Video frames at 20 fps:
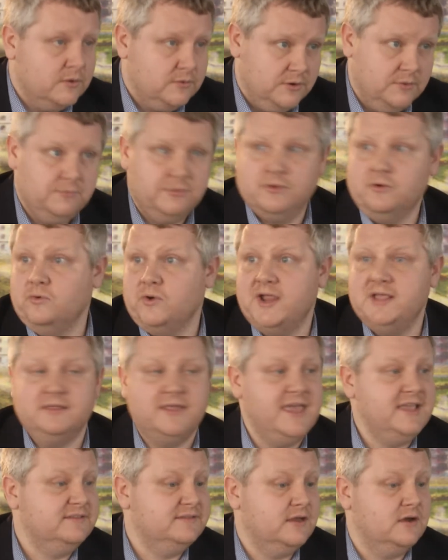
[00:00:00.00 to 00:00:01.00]
the Great
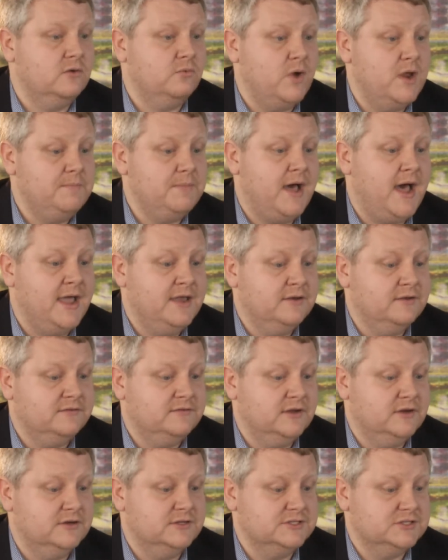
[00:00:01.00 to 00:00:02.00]
Lakes that are right behind us
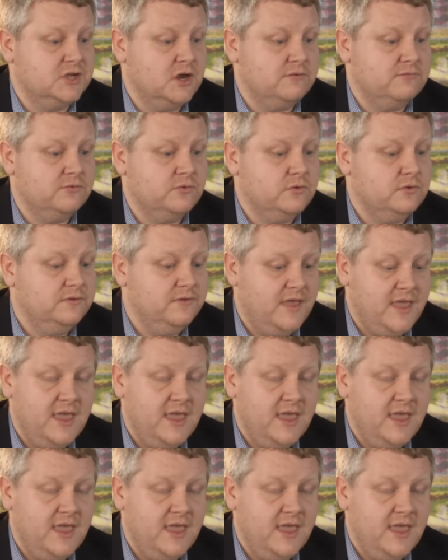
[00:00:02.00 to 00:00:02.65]
here at Discovery World,